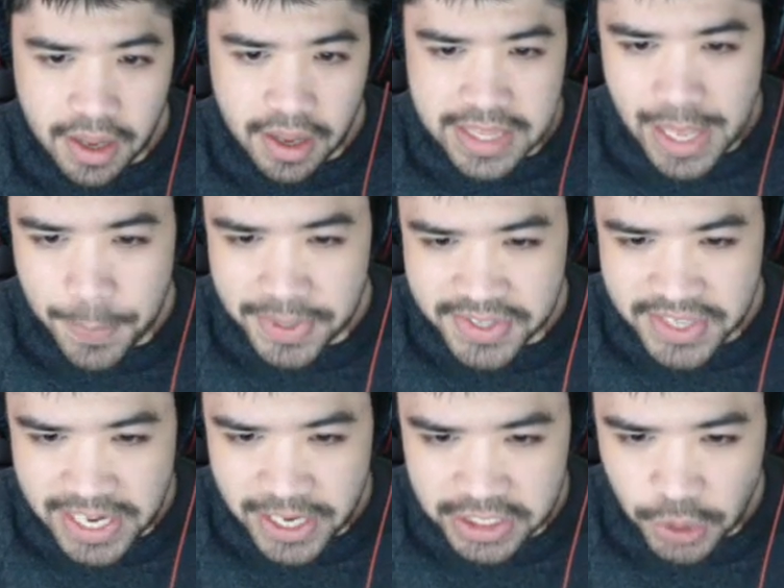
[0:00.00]
The
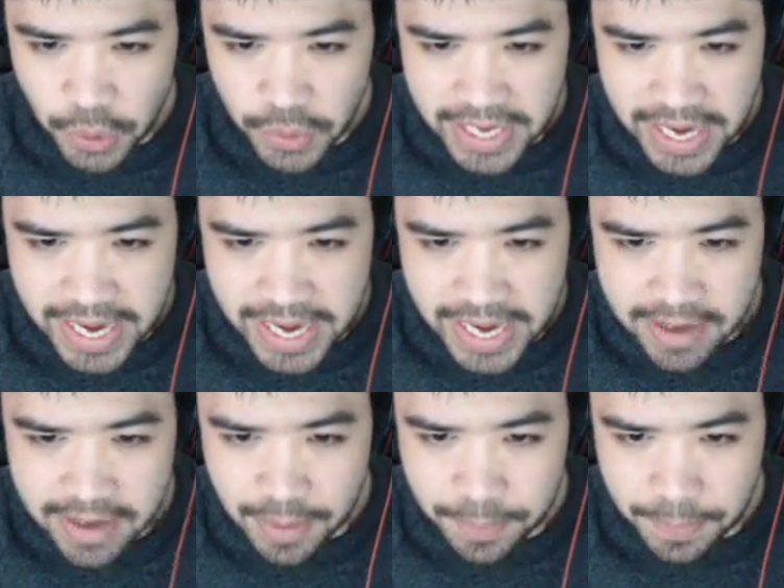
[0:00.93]
epicenter is
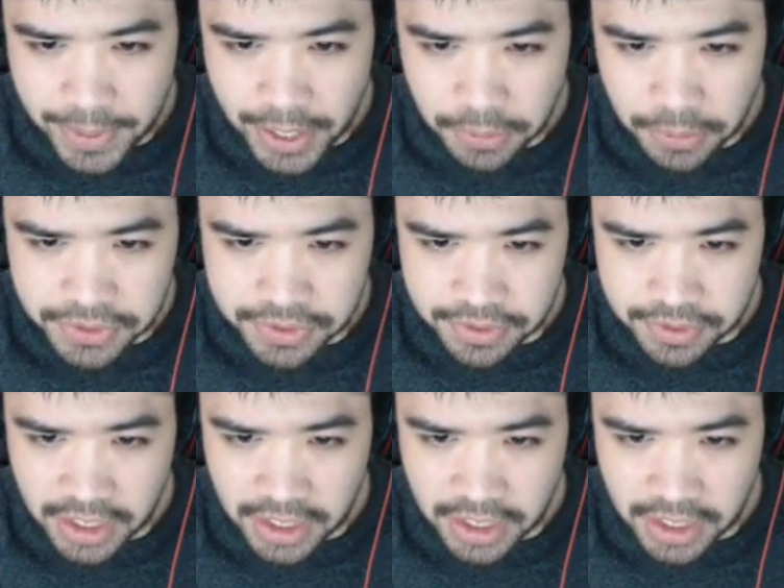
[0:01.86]
located about